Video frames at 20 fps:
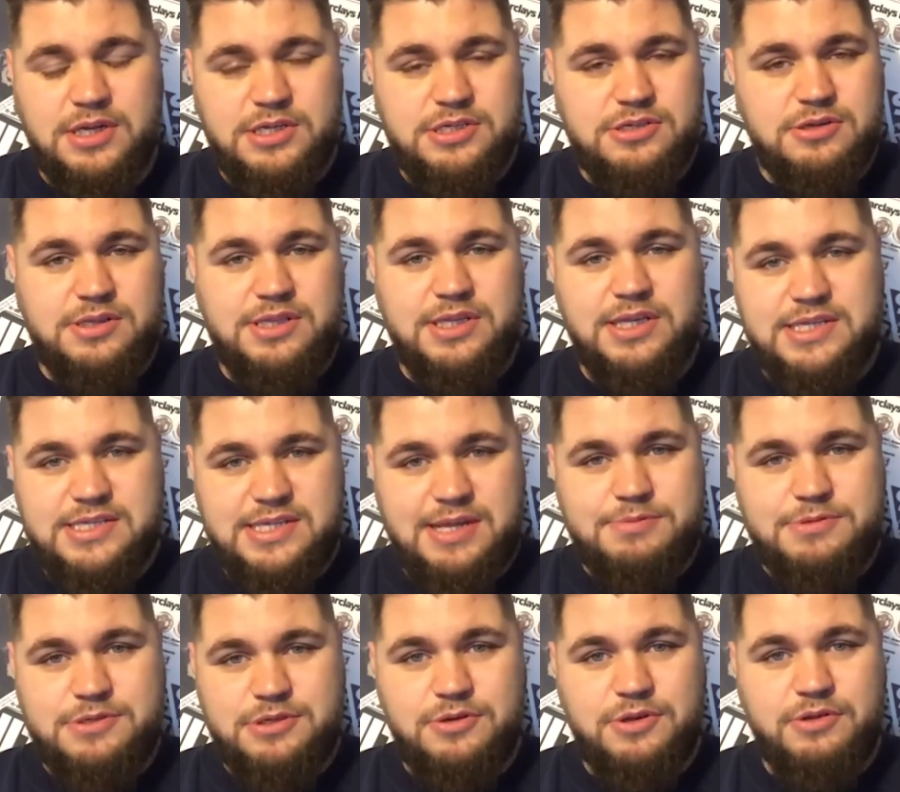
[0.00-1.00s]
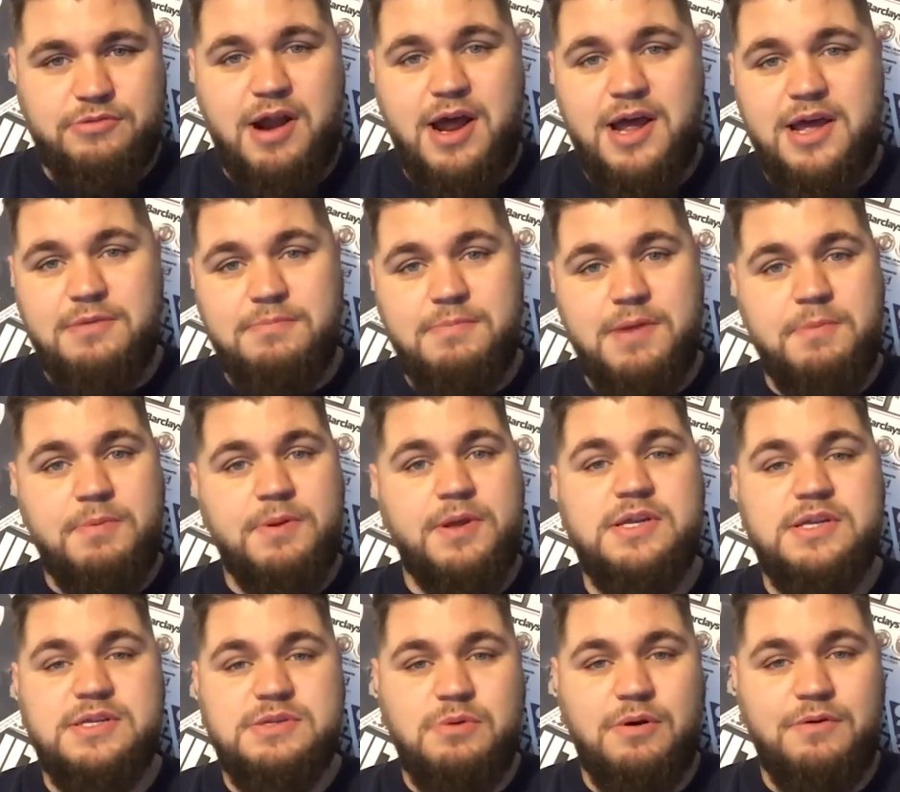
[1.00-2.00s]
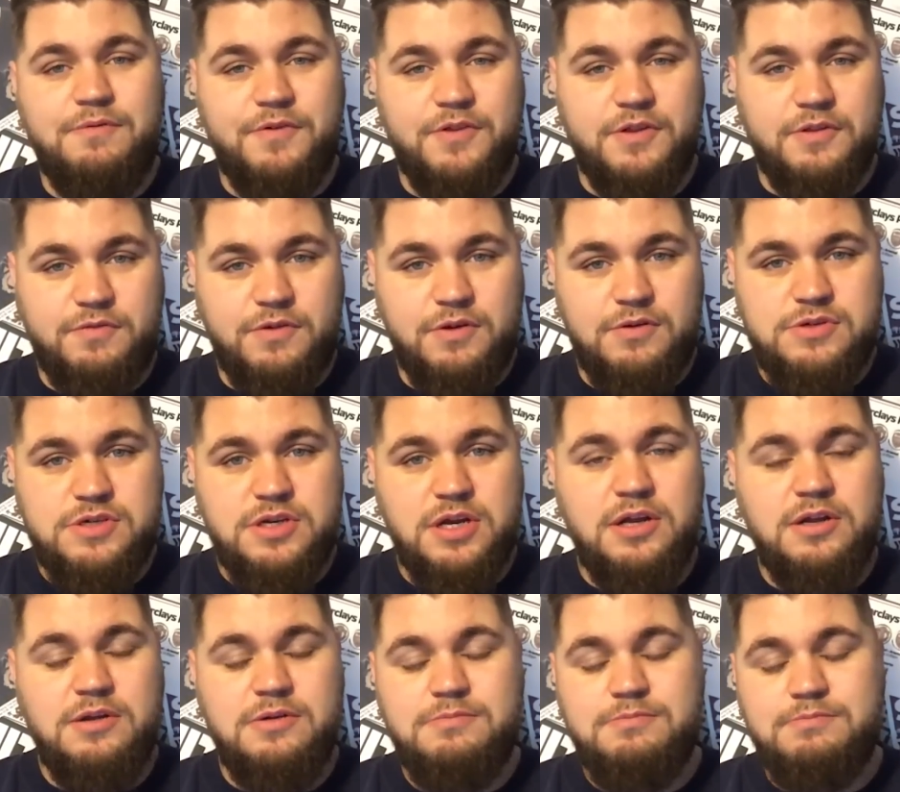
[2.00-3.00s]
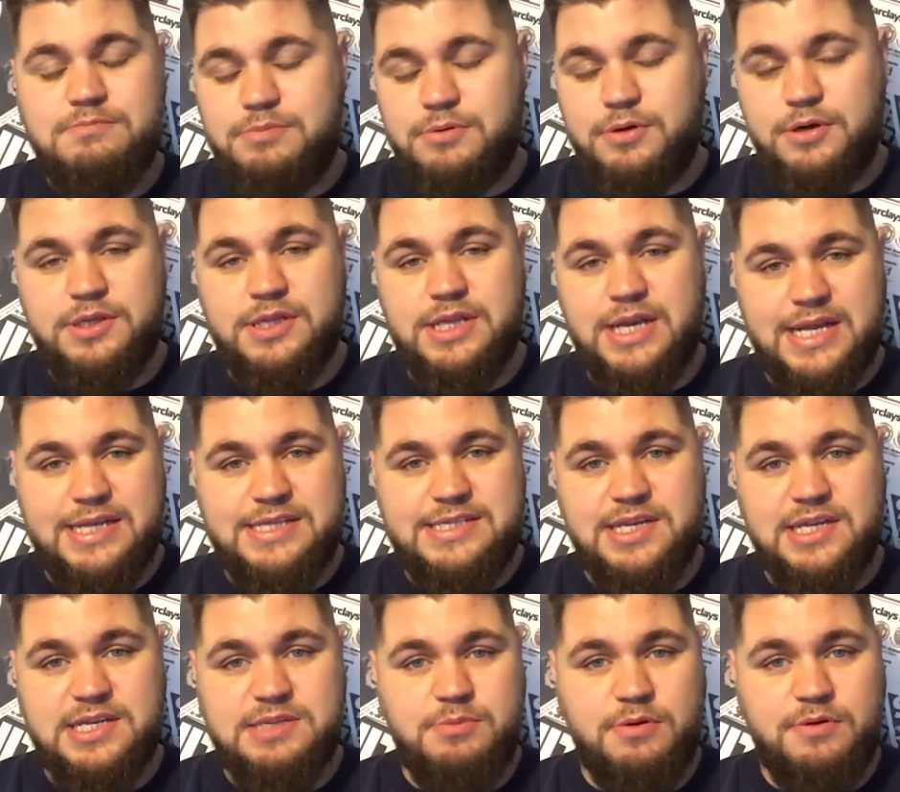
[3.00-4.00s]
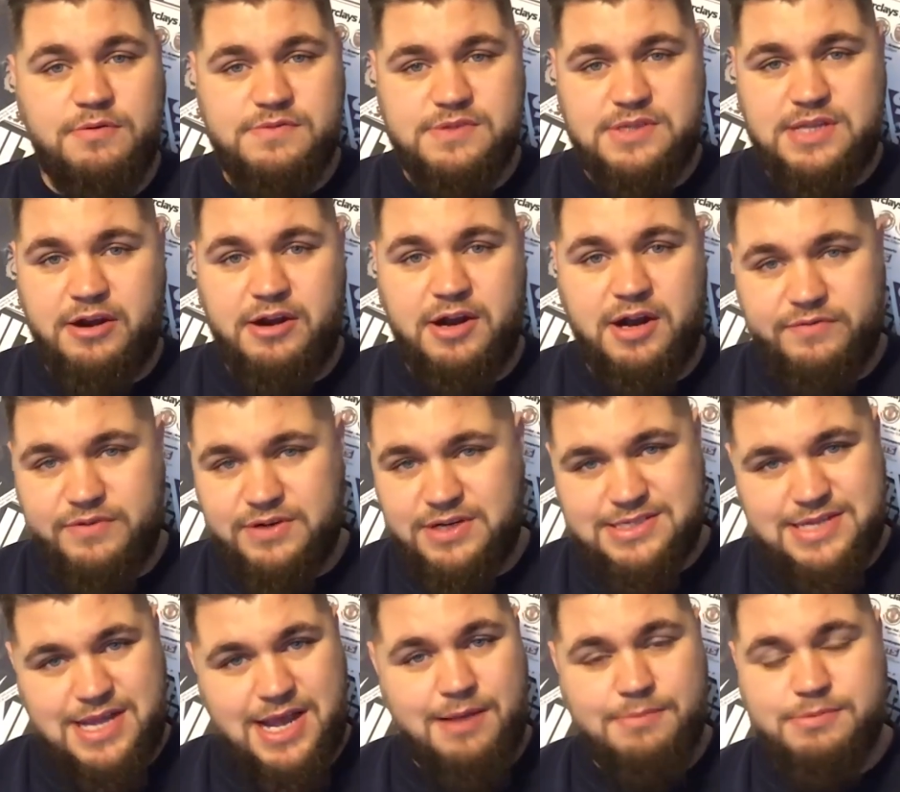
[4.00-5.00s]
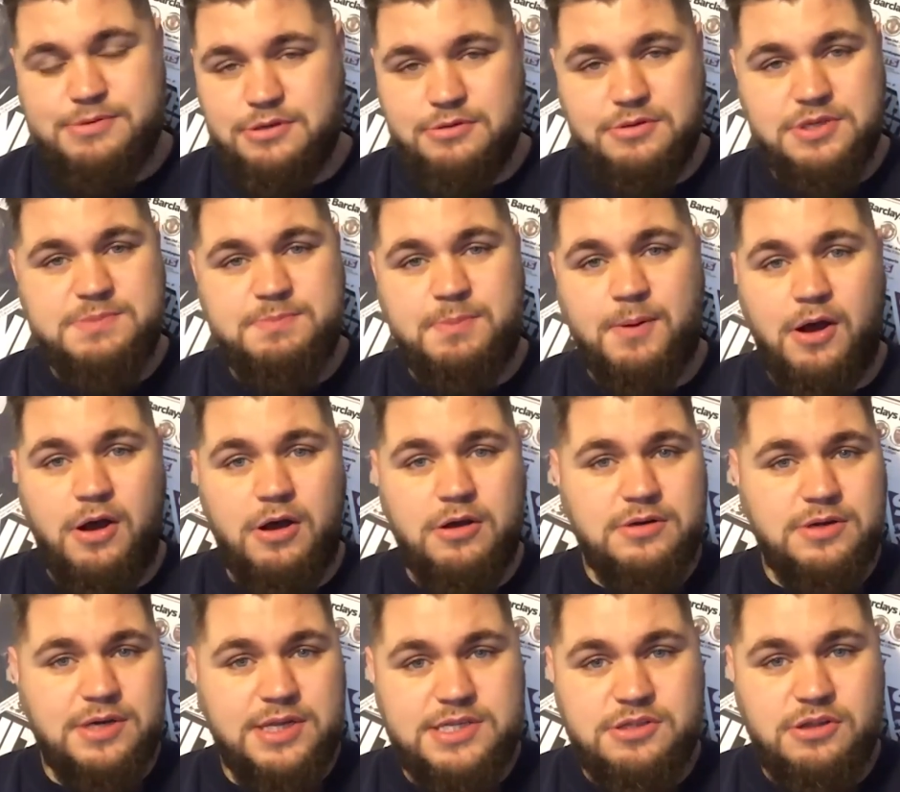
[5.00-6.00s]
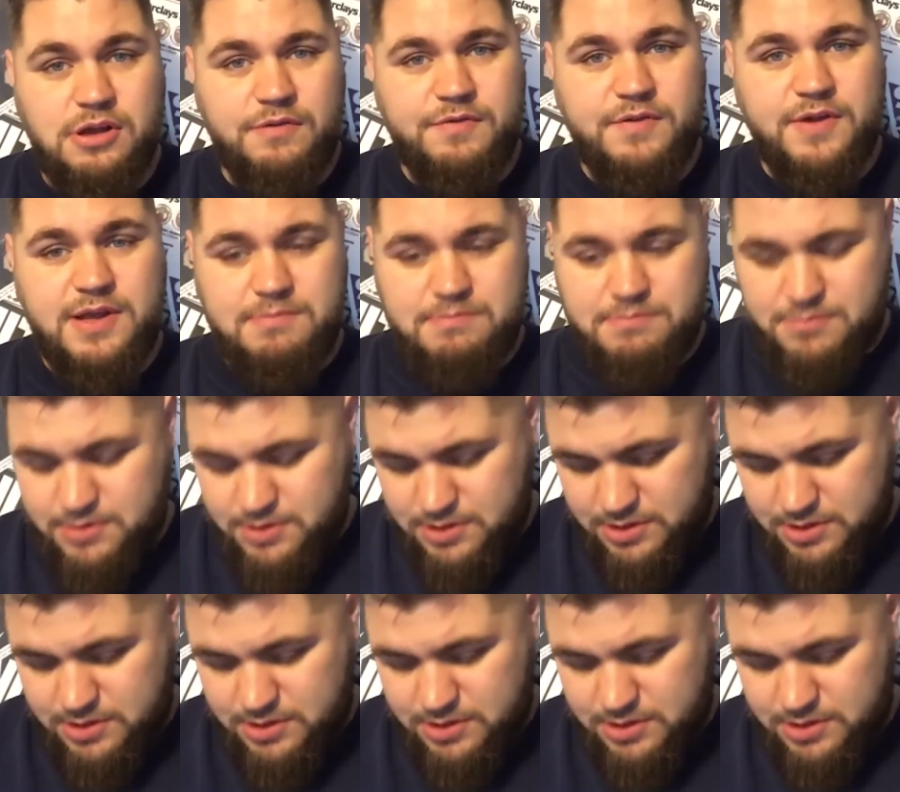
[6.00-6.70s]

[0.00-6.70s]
So I think he's absolutely right, and maybe it is one for the future, but in the next 6 months, Gary Neville is absolutely spot on. It's not for him.